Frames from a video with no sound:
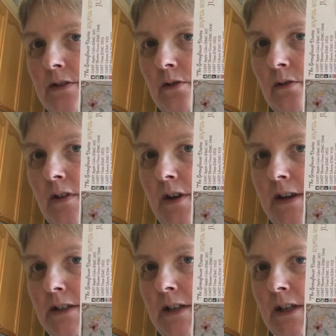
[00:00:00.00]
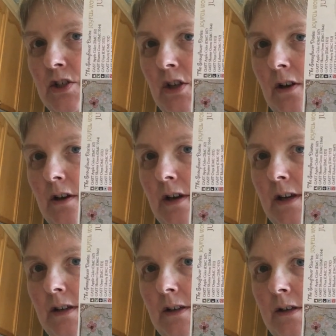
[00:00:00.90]
so I thought I'd take July
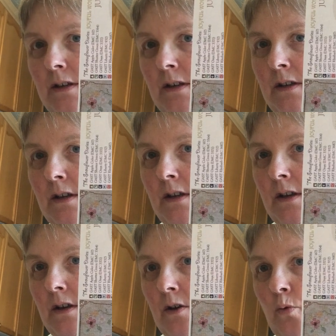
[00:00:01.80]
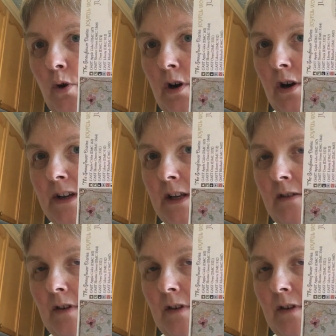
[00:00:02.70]
and work on it.